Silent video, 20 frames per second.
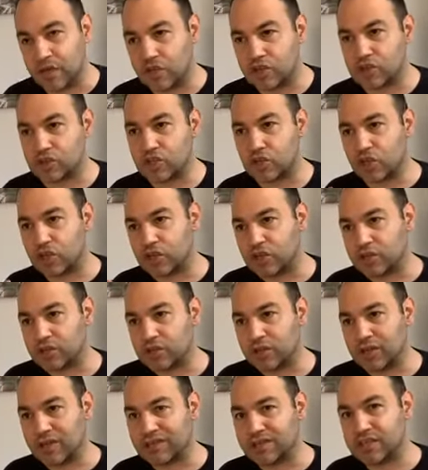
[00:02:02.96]

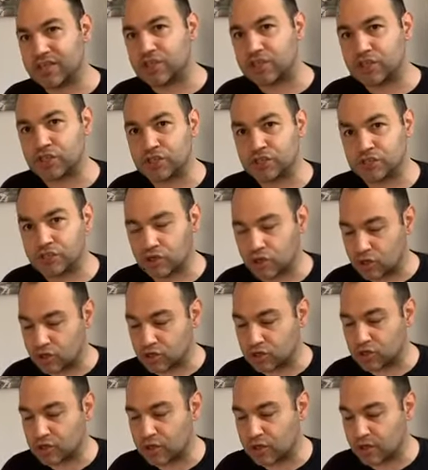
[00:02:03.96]
certain additions
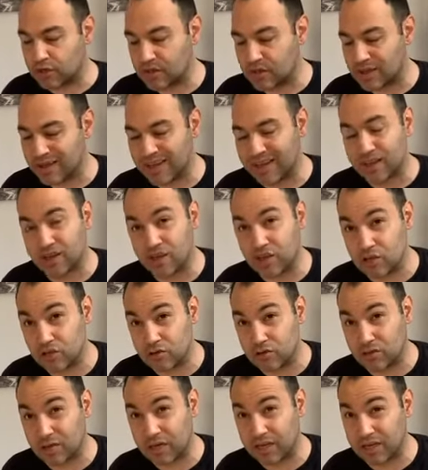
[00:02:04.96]
on the
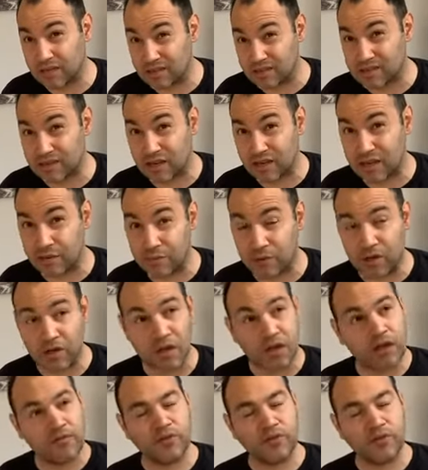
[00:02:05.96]
any UK disclaimer.